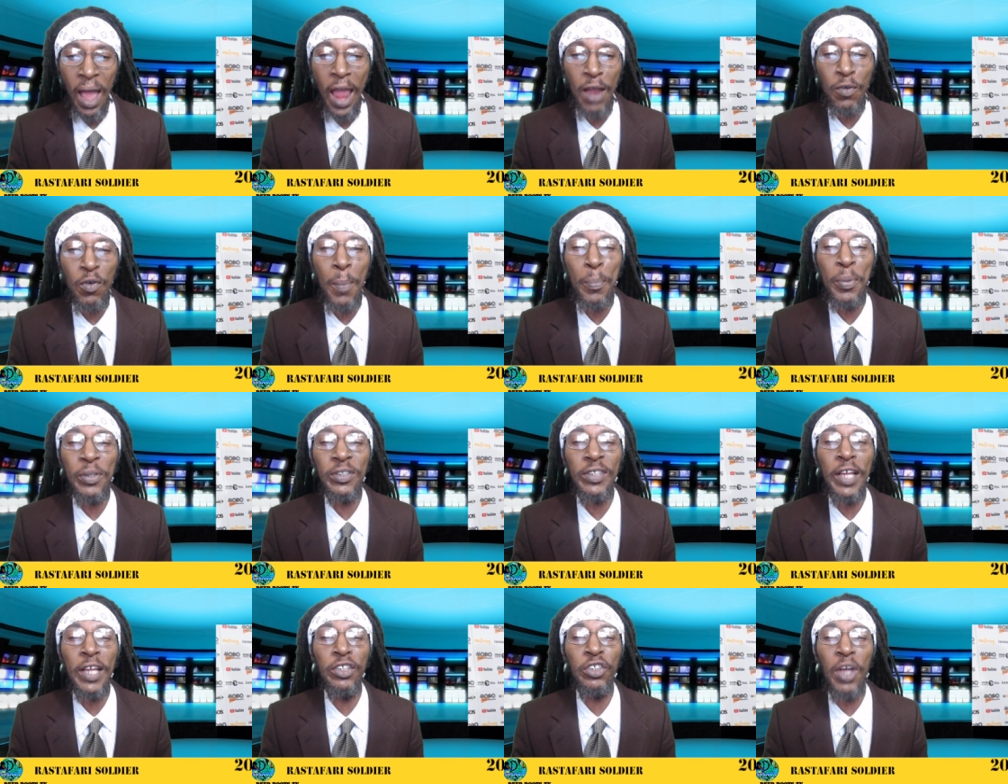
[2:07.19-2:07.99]
I
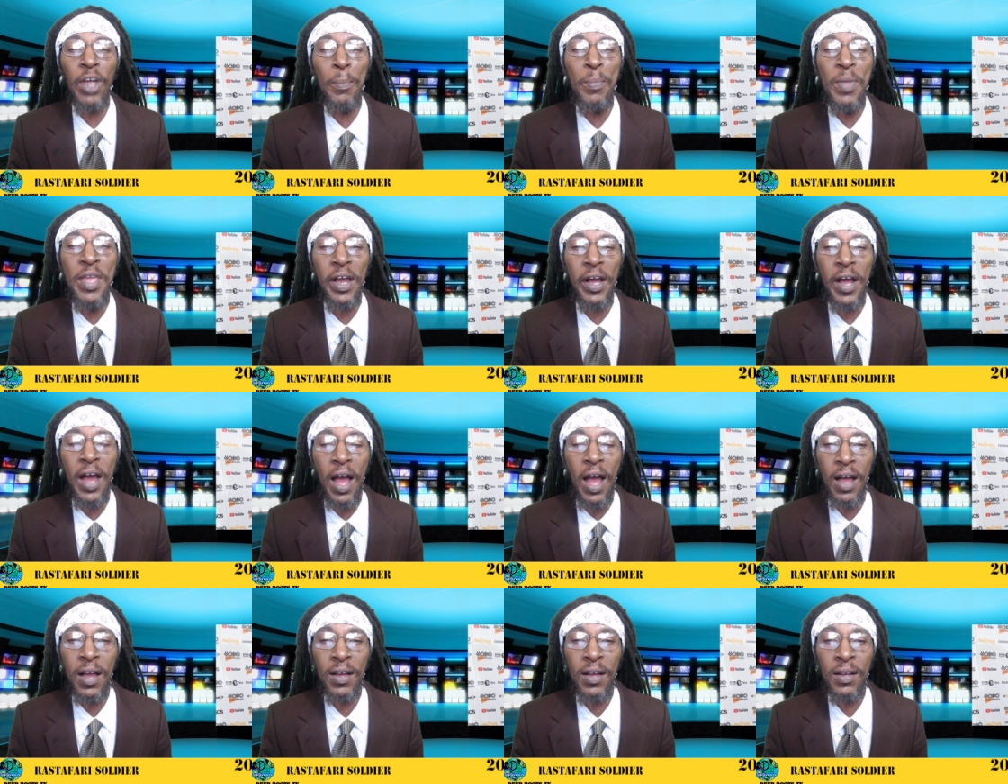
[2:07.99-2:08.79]
represent
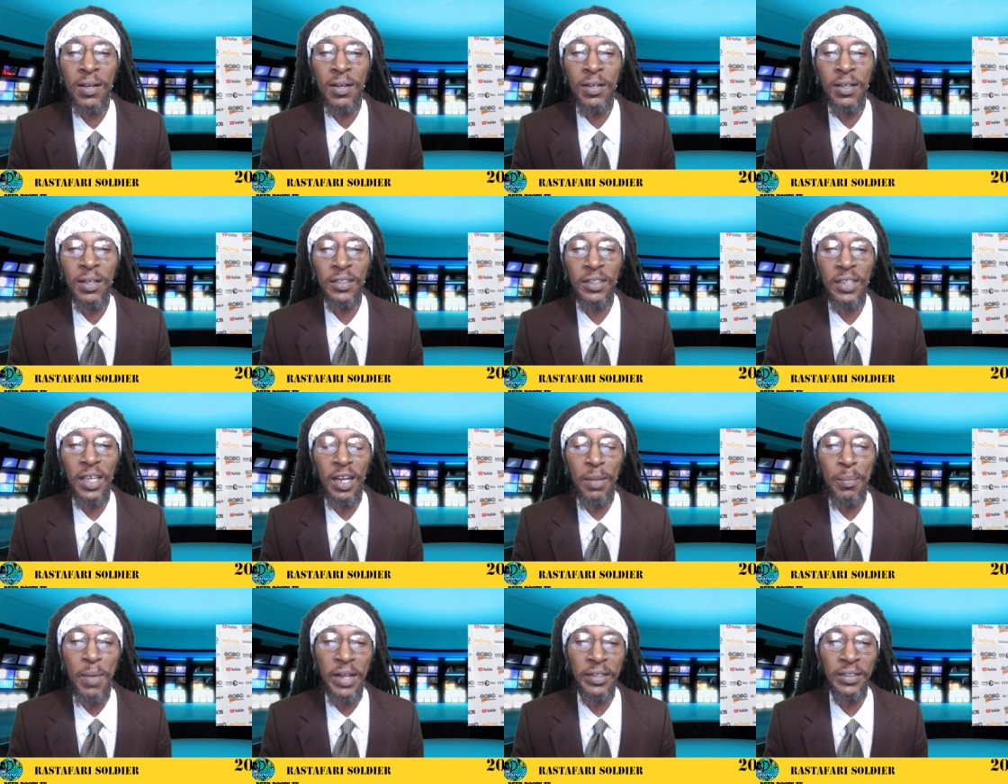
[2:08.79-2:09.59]
Jamaica,
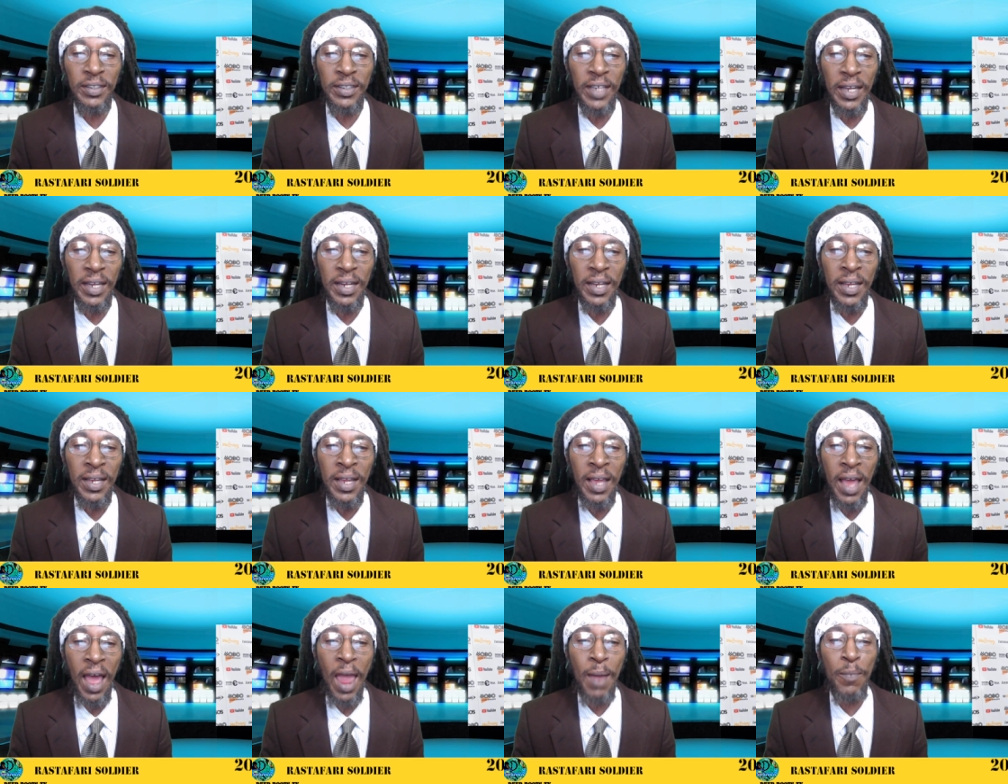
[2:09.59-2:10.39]
Skillibeng said.
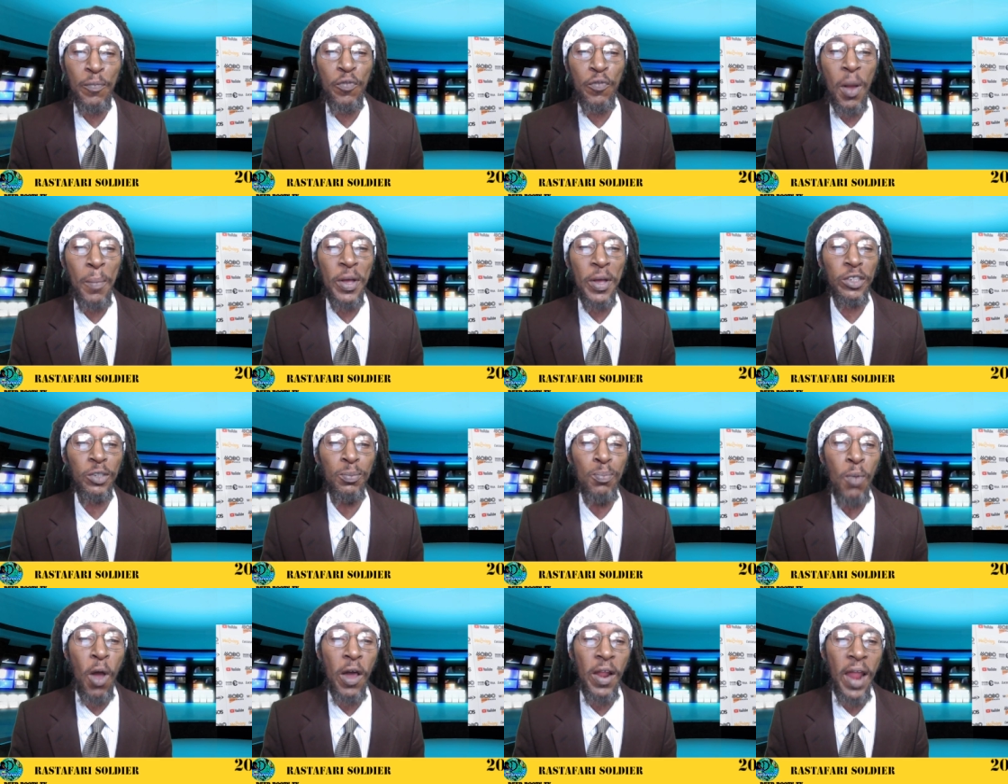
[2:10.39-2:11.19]
I'm from a
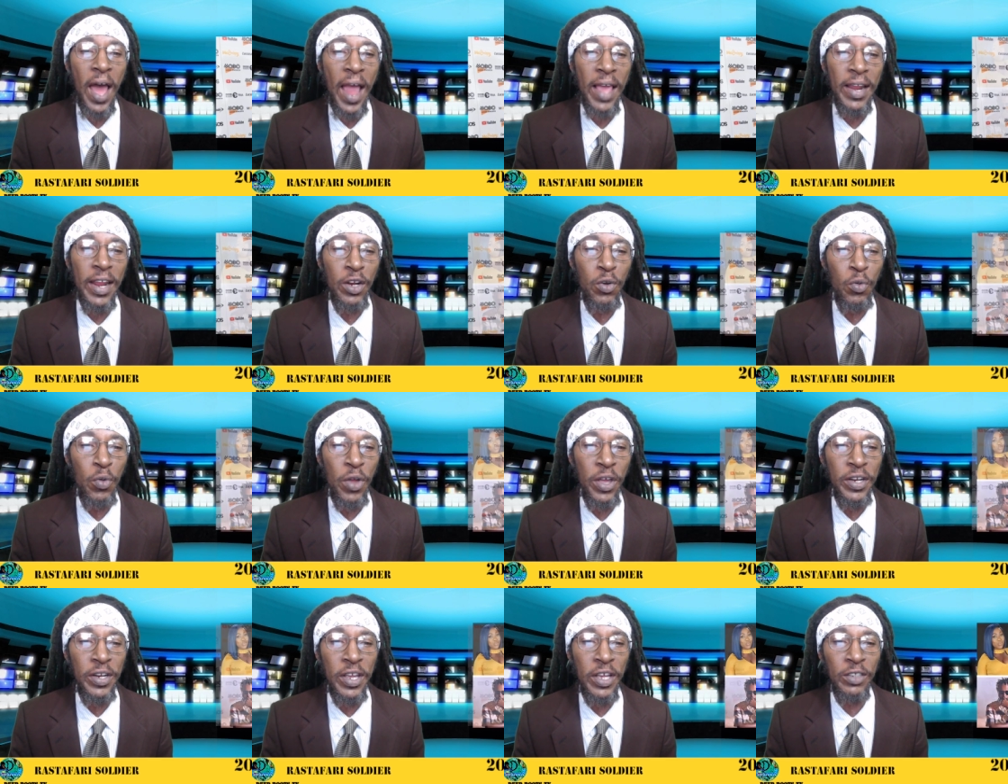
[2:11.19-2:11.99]
small
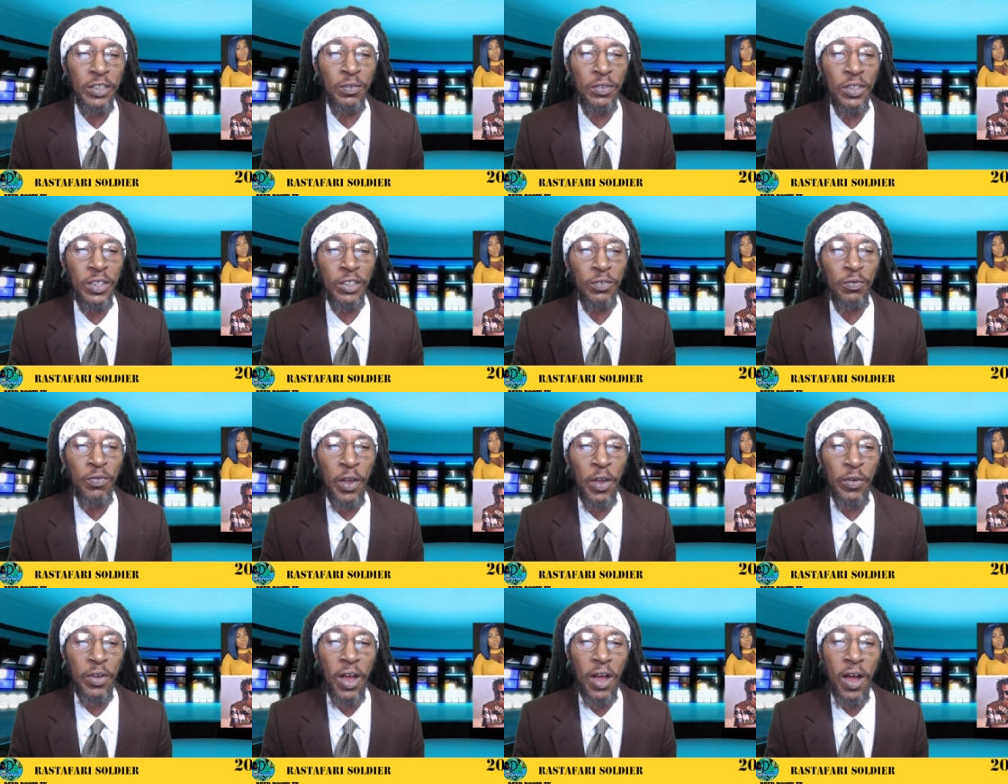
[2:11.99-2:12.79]
island where there's, it's
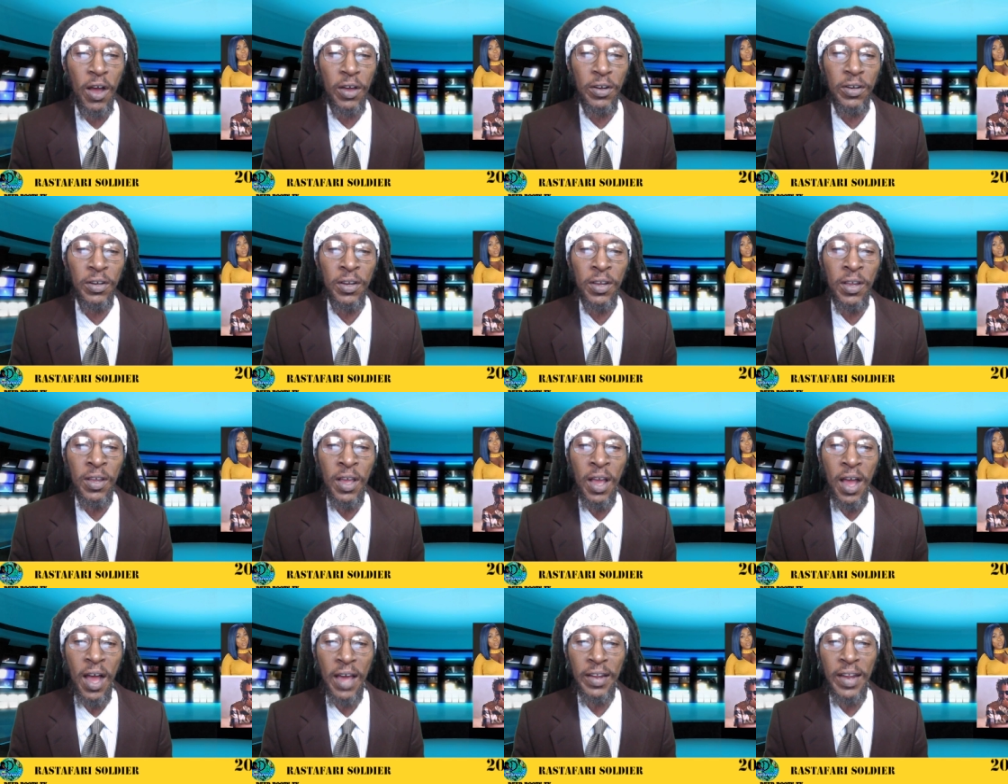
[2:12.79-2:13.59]
very hard.
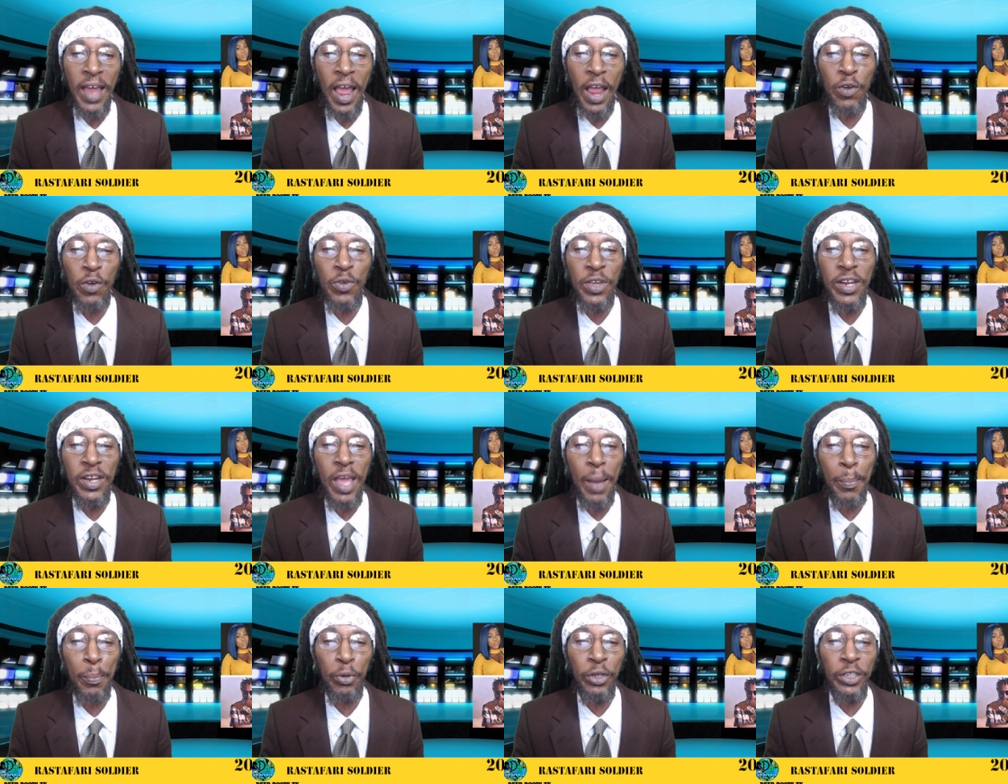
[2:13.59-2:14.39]
And I
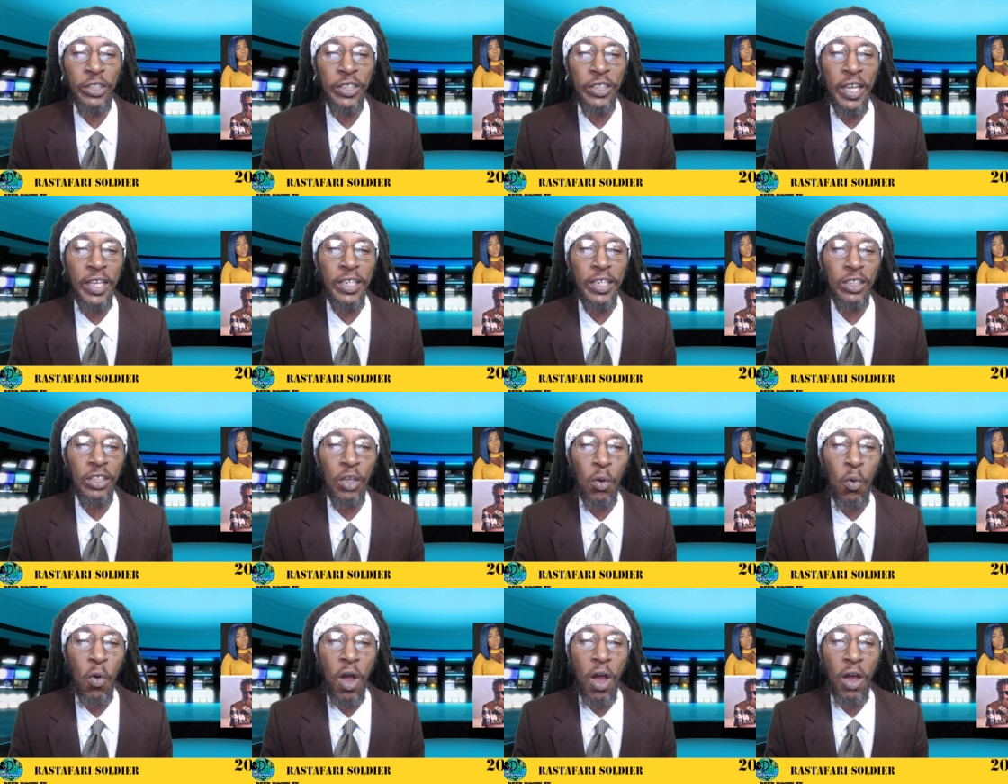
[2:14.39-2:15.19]
really appreciate
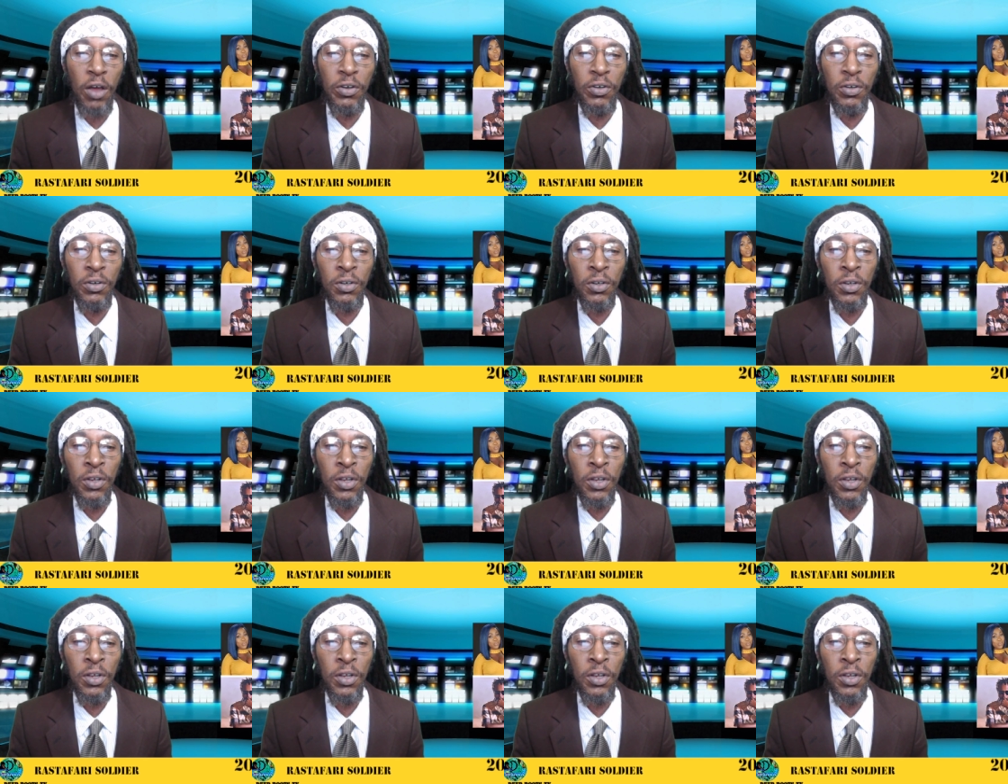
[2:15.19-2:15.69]
this award.